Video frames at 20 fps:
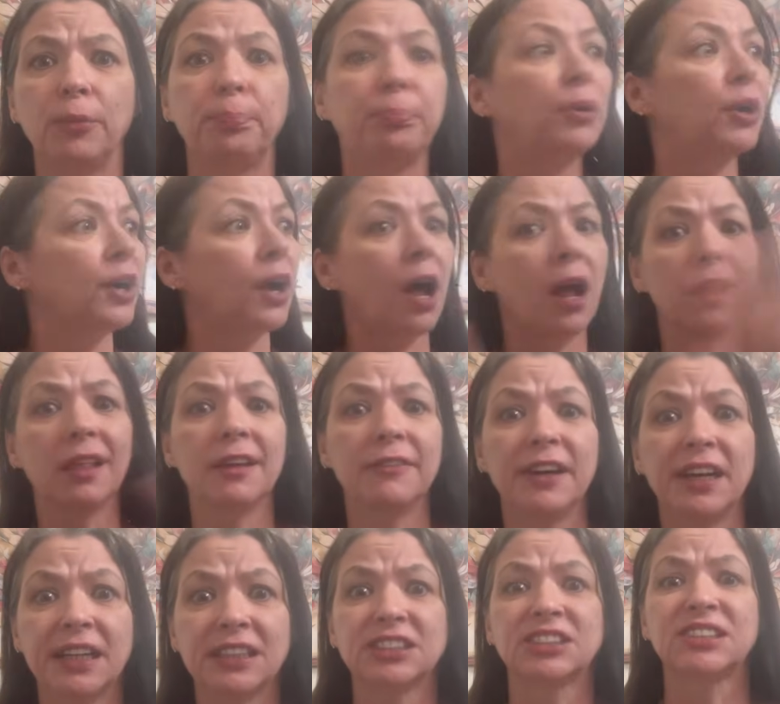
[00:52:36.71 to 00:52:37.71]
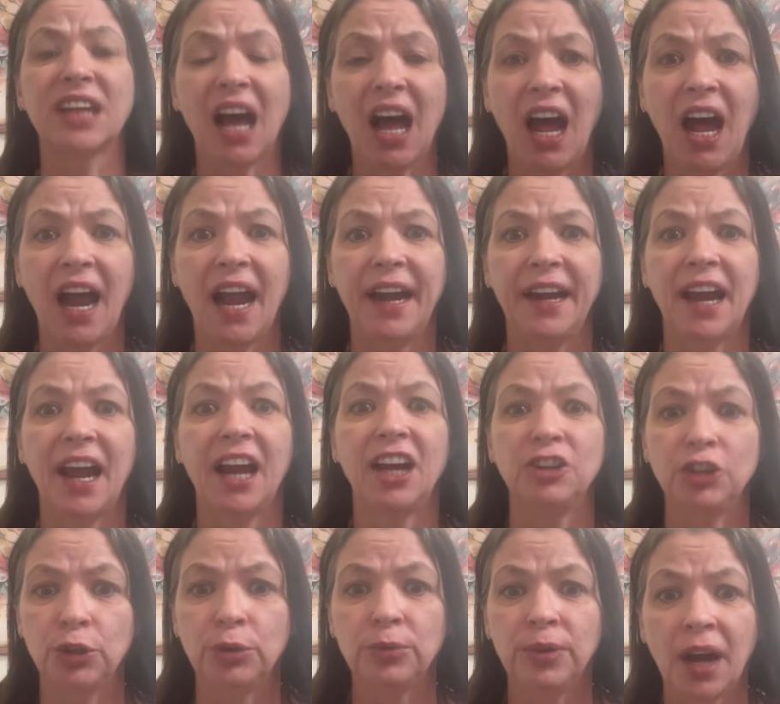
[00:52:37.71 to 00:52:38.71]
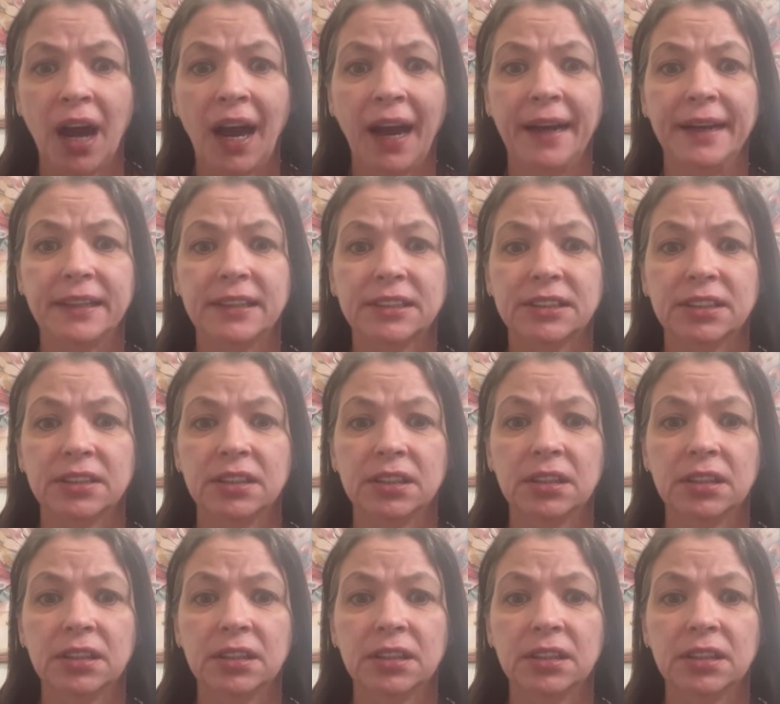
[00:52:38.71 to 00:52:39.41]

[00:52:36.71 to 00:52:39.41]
Put all of it aside and unite.